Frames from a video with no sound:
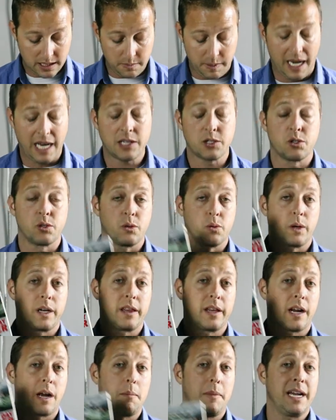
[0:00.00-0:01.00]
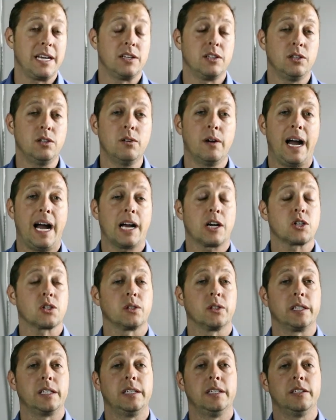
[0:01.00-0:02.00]
To be honest with you, what I think I might do
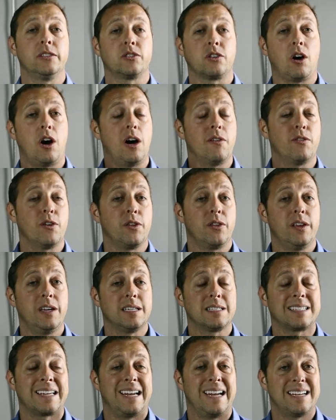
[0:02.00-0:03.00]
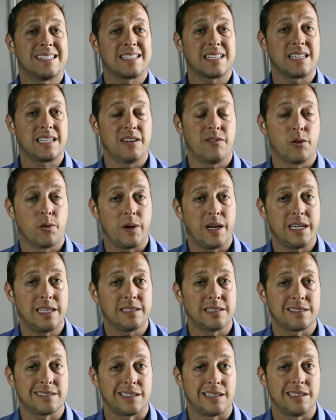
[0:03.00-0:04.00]
actually is offer this as a
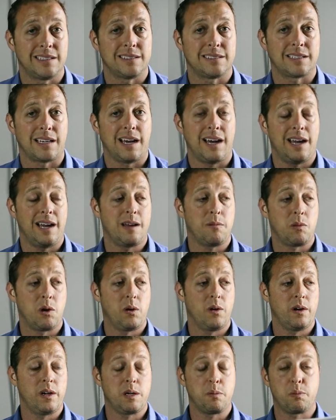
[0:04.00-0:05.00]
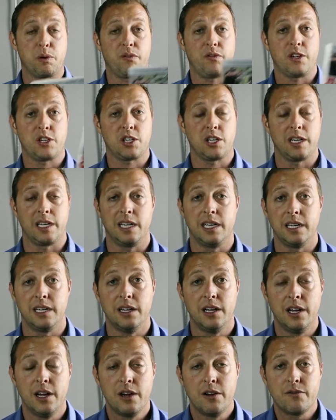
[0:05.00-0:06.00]
giveaway, since I am already proficient
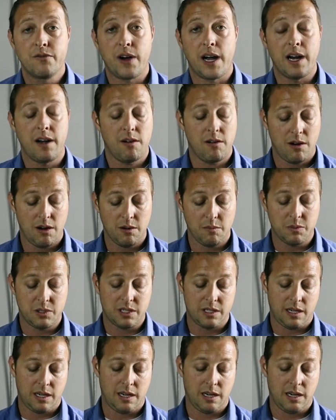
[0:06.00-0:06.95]
in firearms.